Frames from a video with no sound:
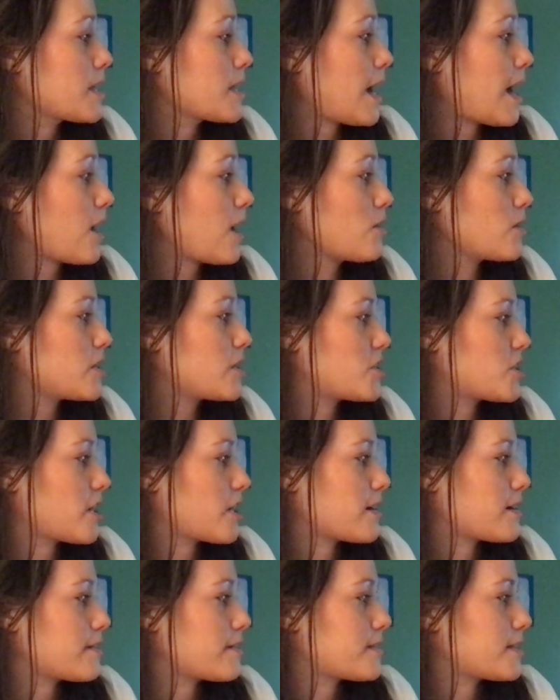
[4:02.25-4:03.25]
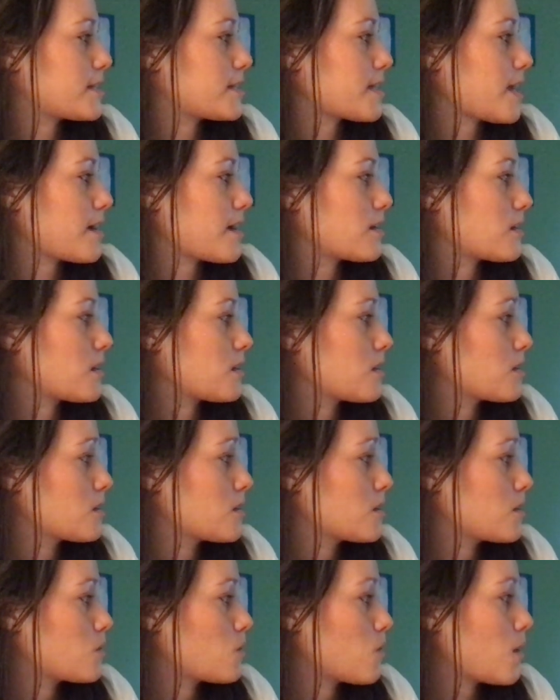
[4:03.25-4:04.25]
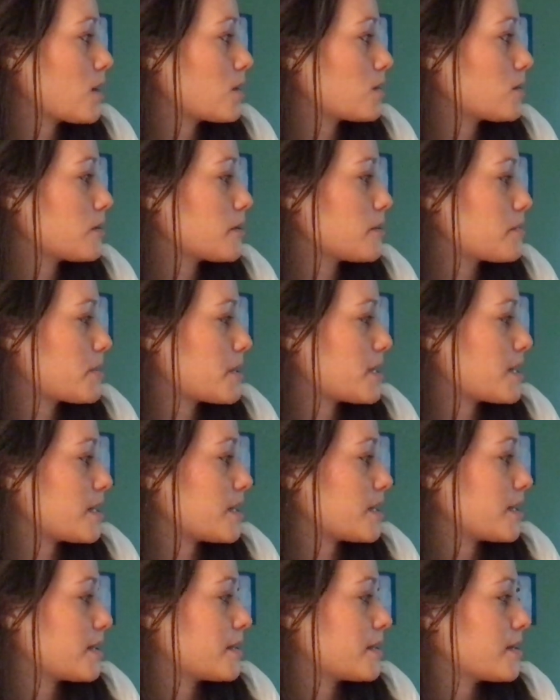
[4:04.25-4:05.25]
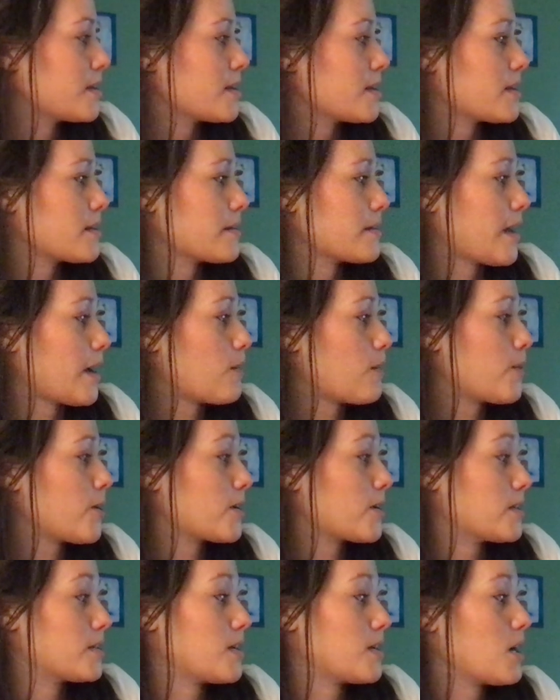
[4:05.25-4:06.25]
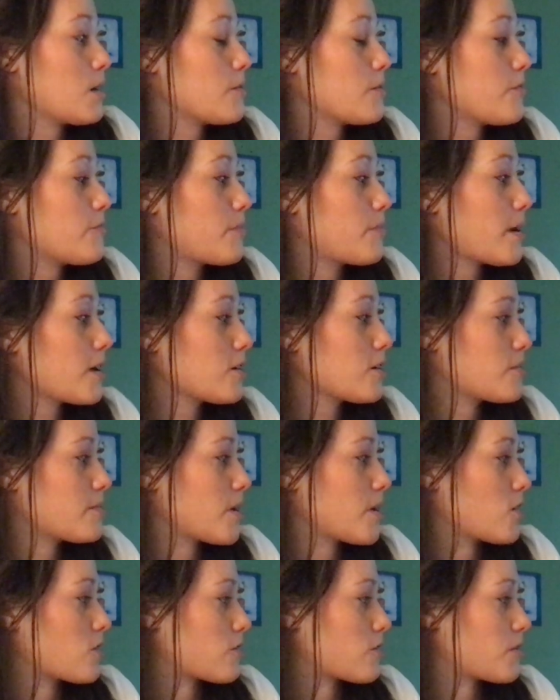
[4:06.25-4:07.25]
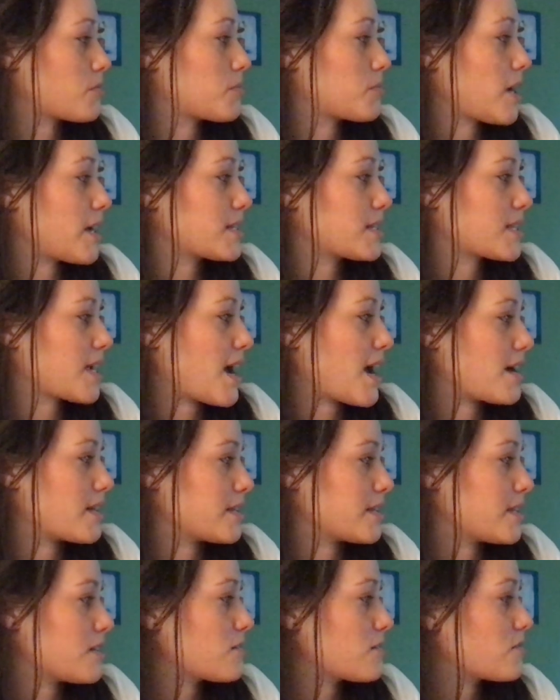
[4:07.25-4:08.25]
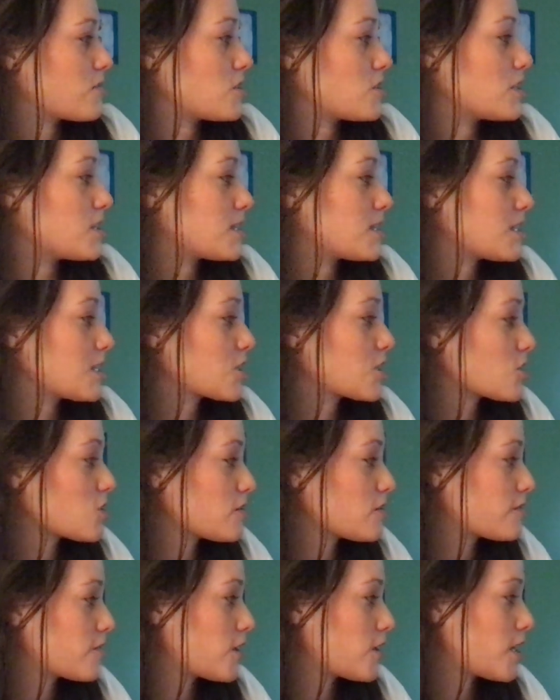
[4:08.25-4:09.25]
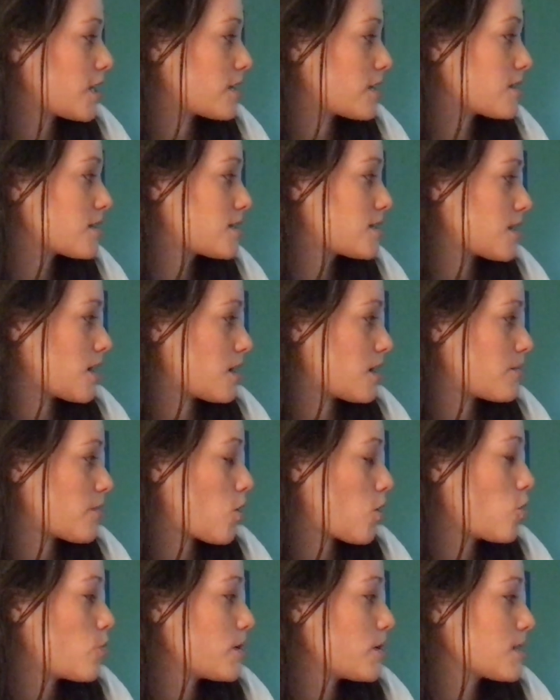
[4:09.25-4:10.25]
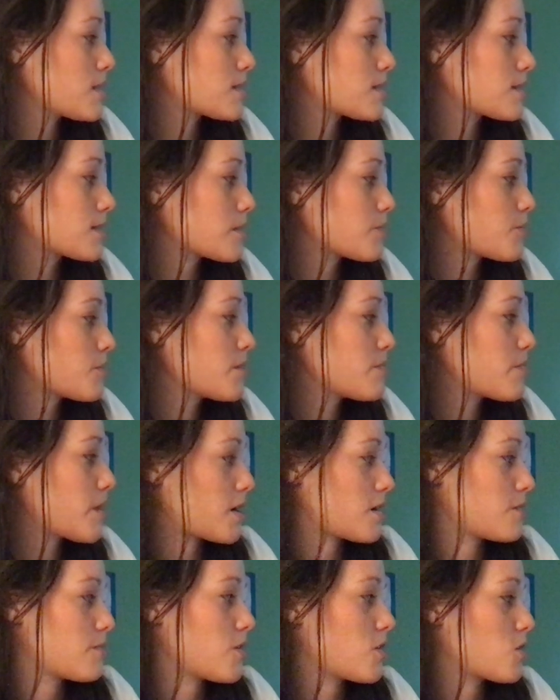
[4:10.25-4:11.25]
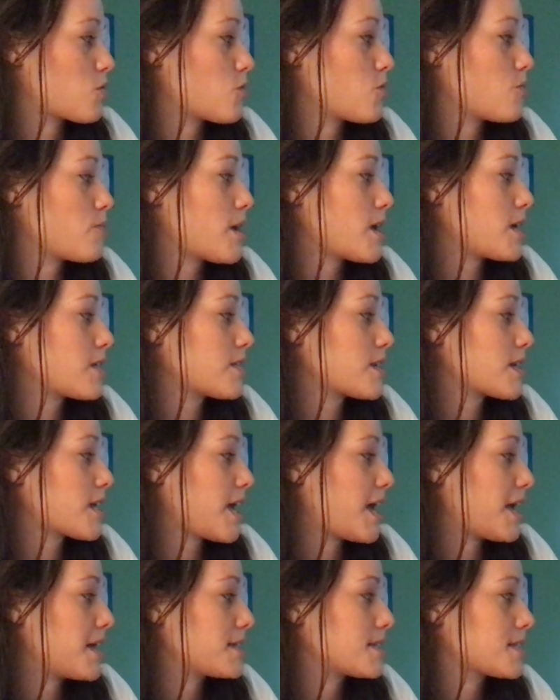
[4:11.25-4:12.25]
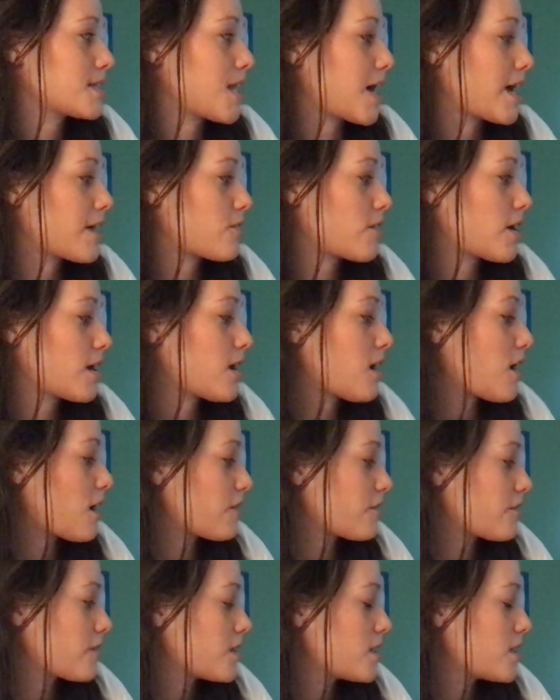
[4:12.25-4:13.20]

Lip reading: "Howdy, Sheriff," says Ella. "What'll it be?" "How about a tub of buttermilk?" replies Callie. She sticks her foot in the tub, hoping the slippery buttermilk will make the can slide right off.